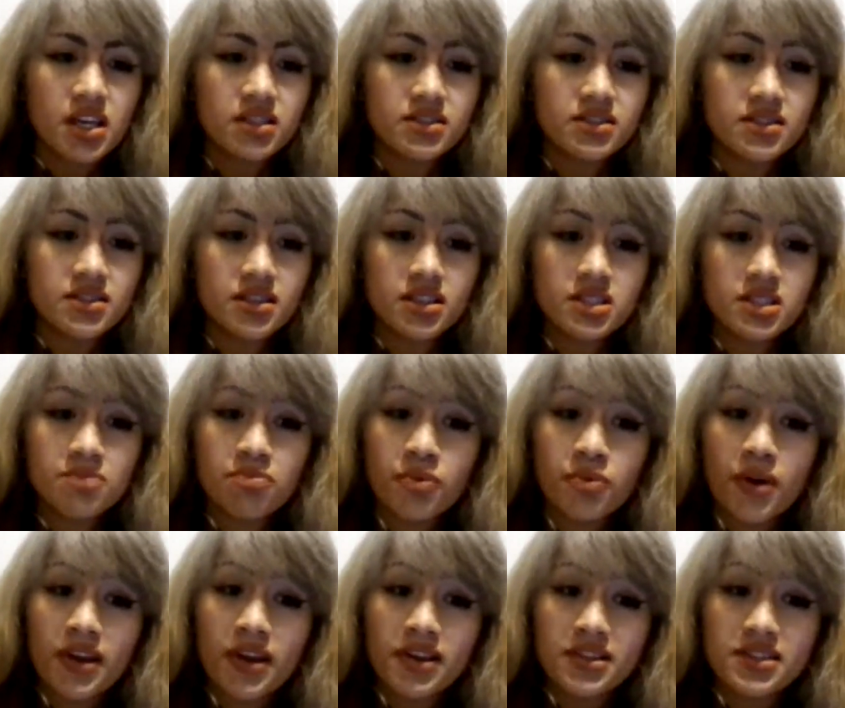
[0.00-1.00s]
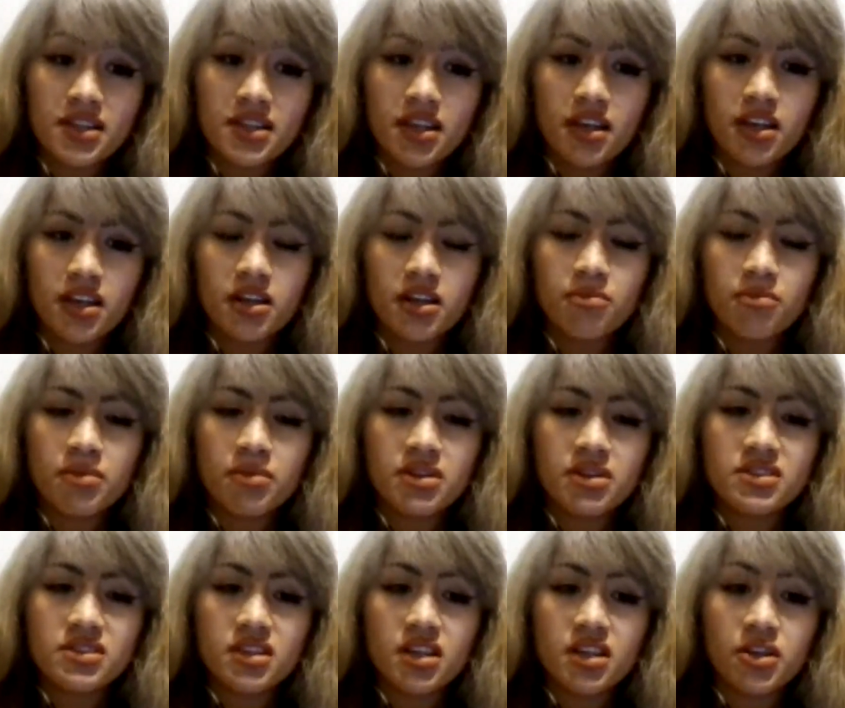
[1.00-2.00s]
This brings an
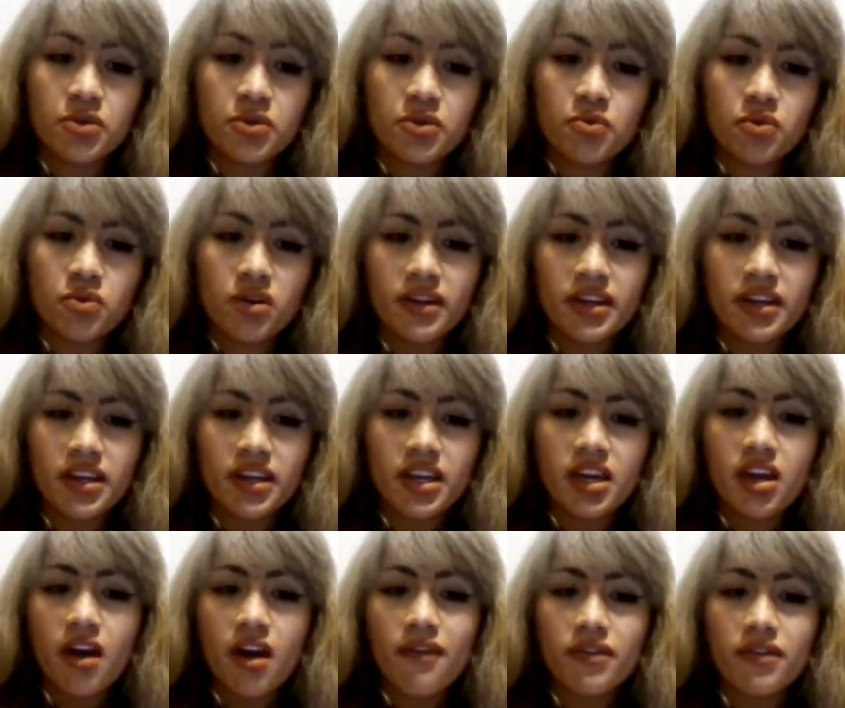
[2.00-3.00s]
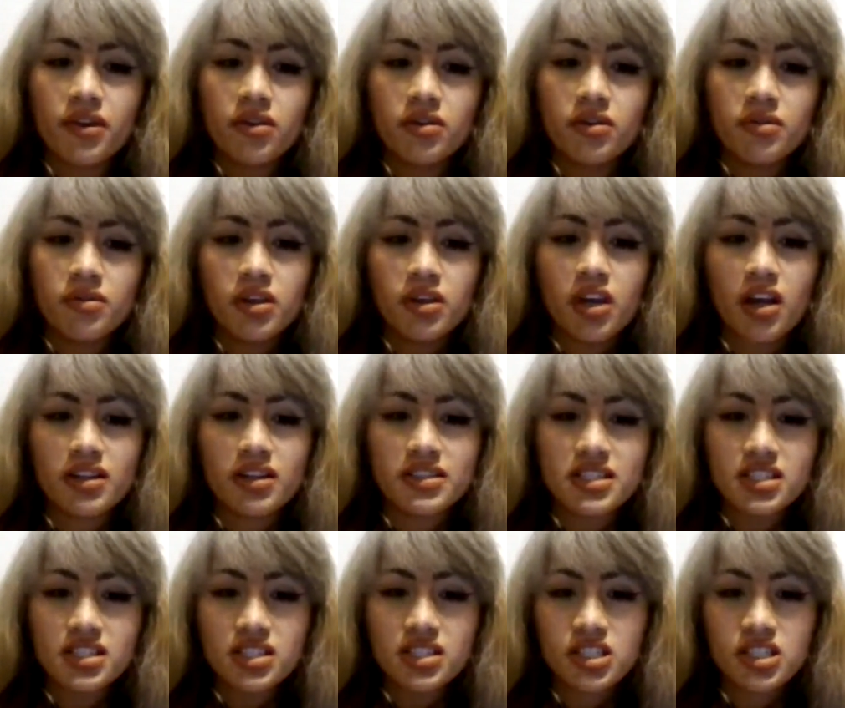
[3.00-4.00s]
immense inequality of
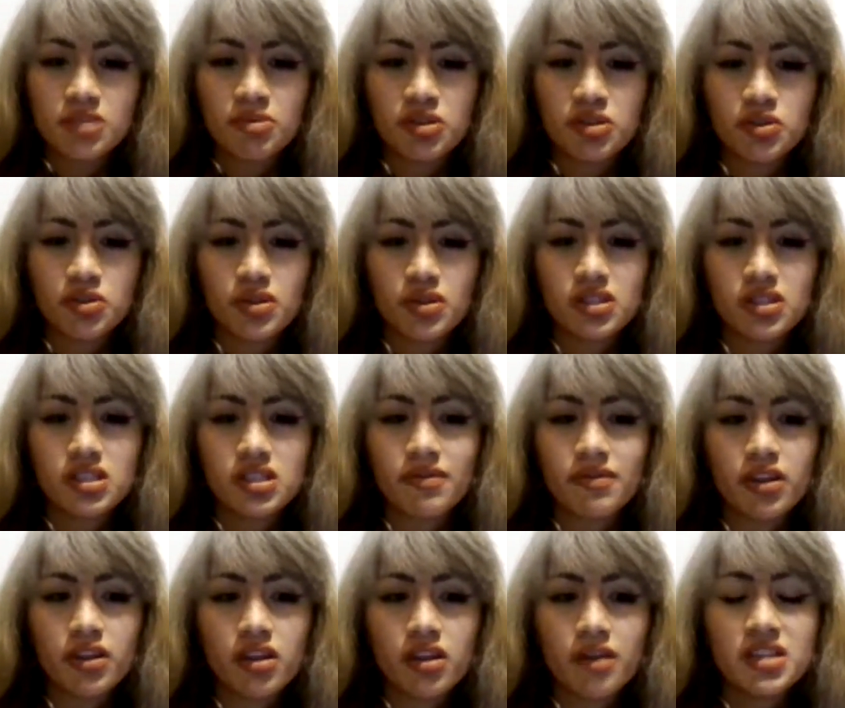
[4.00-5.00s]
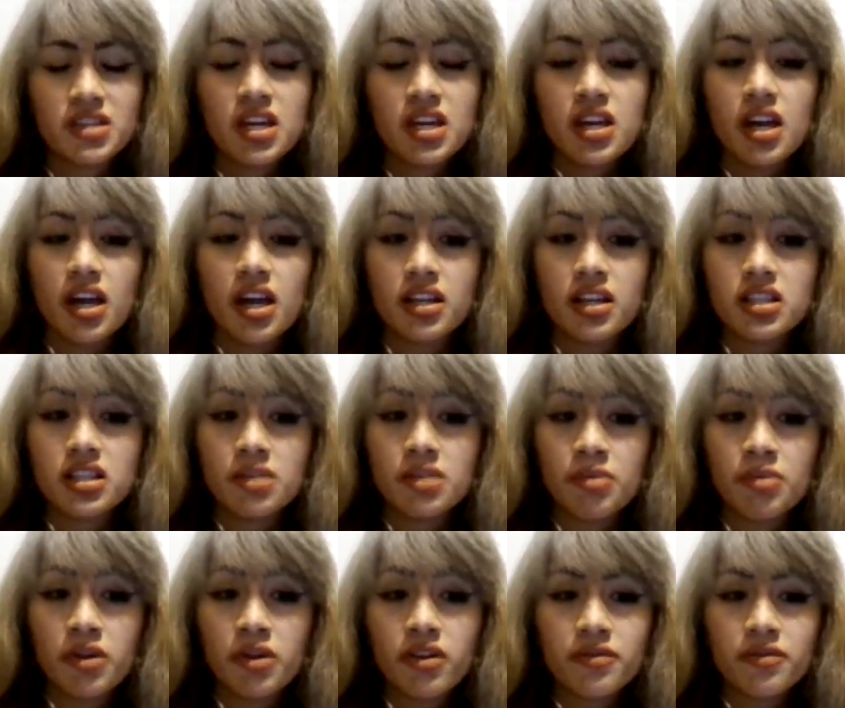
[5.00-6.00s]
conditions between developed and
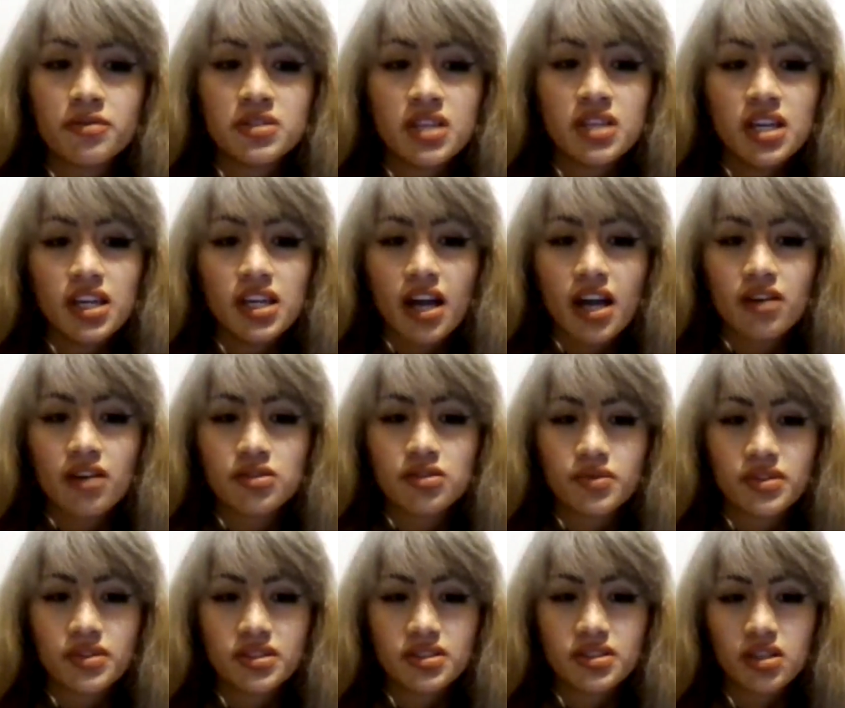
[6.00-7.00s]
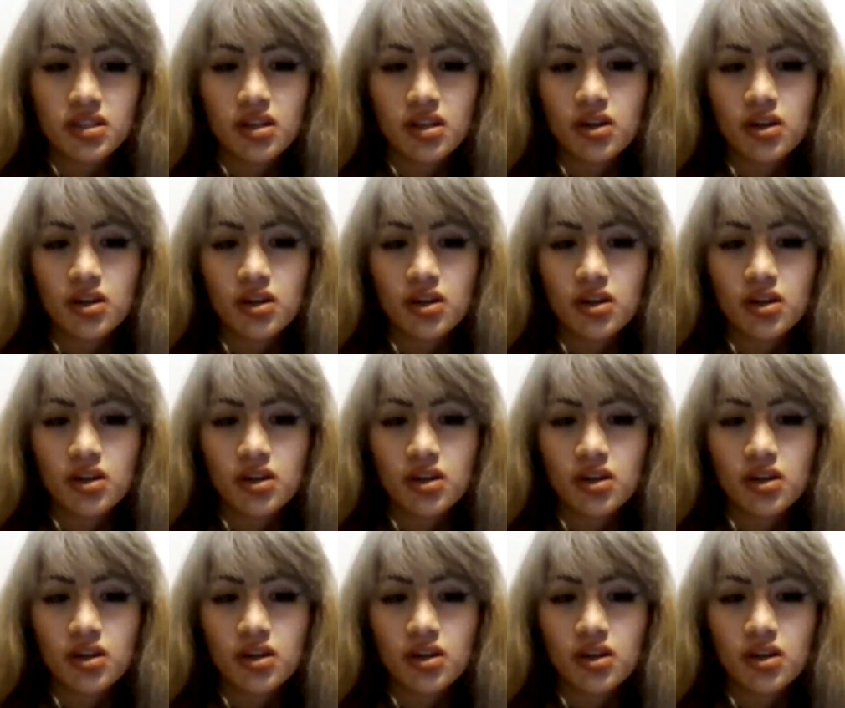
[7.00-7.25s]
undeveloped countries.